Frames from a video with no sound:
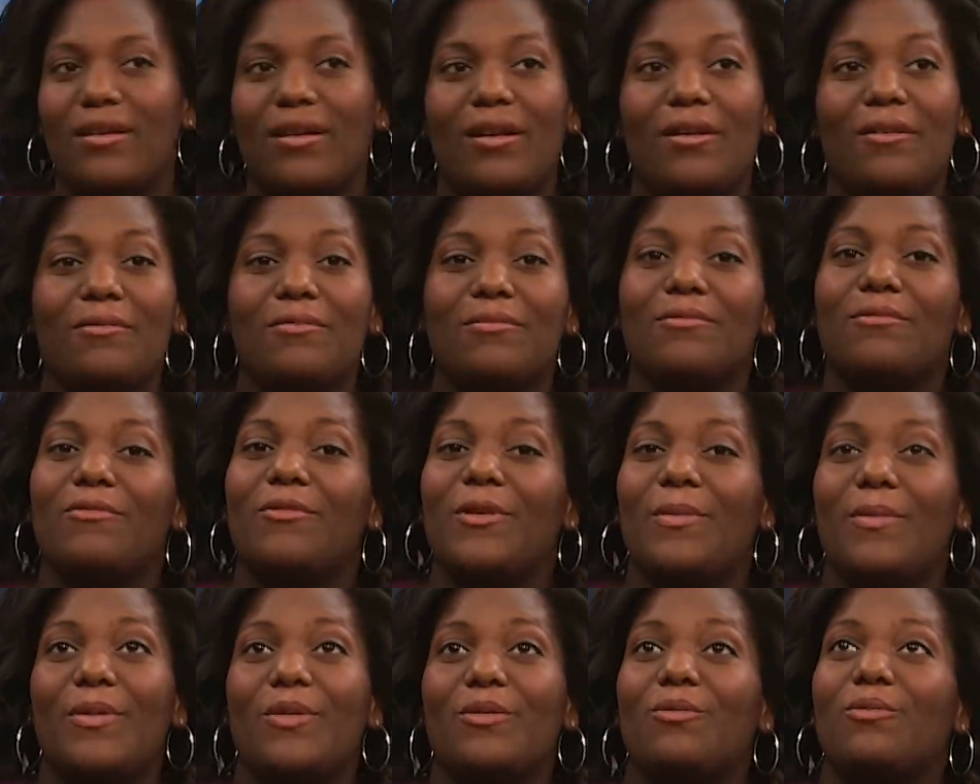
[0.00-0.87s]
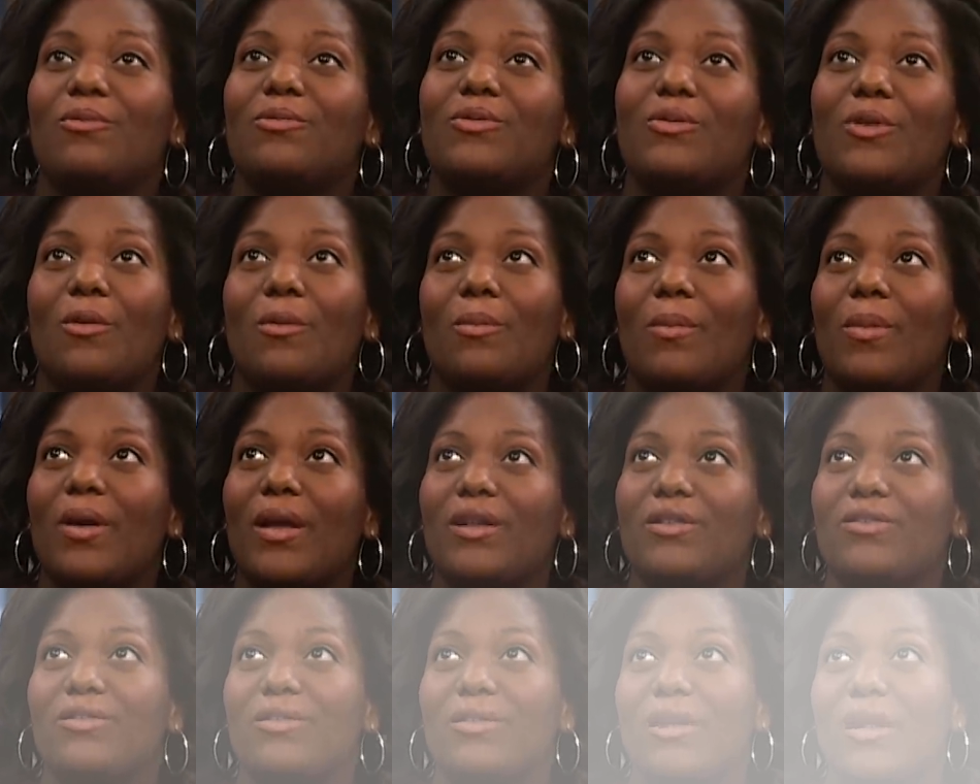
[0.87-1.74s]
Um, we've been through so
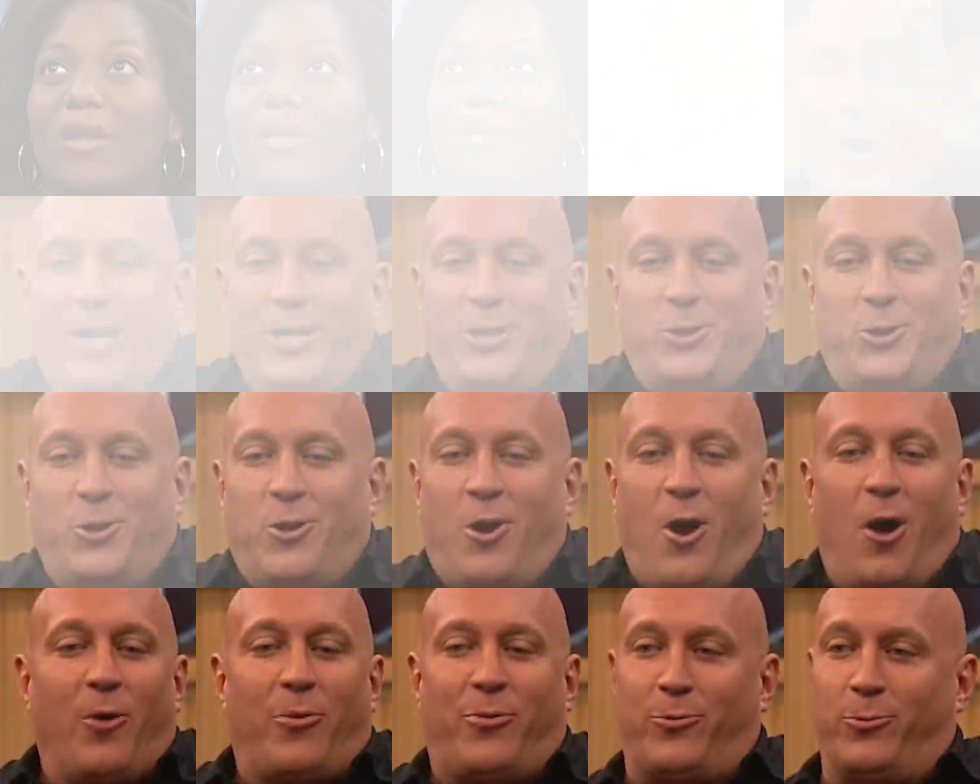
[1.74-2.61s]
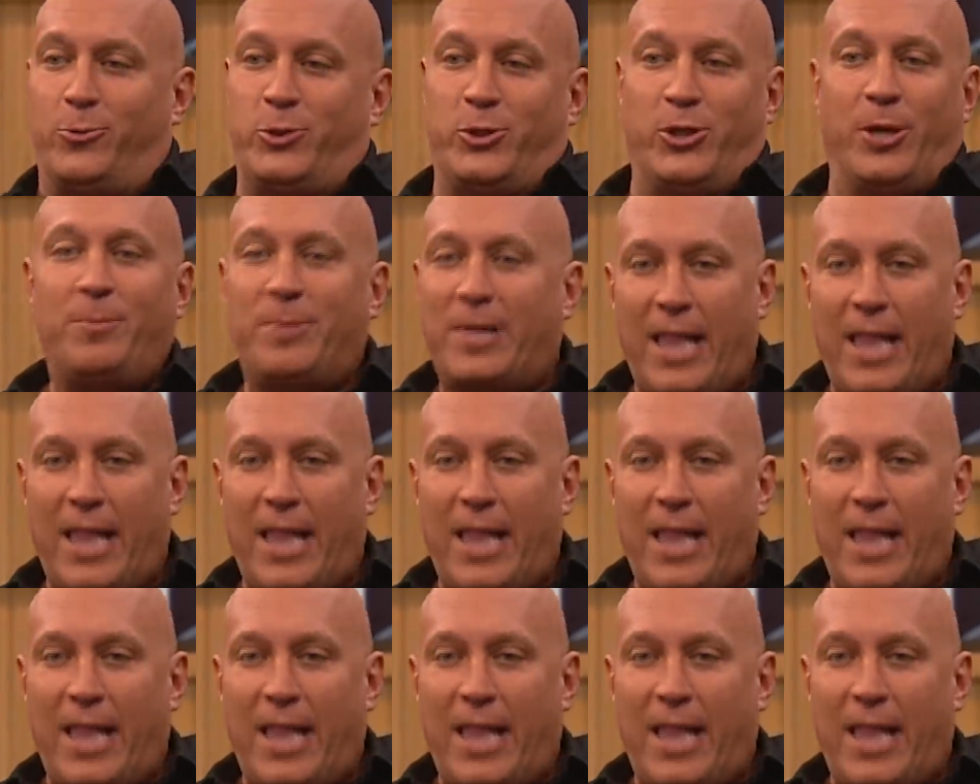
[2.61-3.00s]
much together. What did you go through? Gym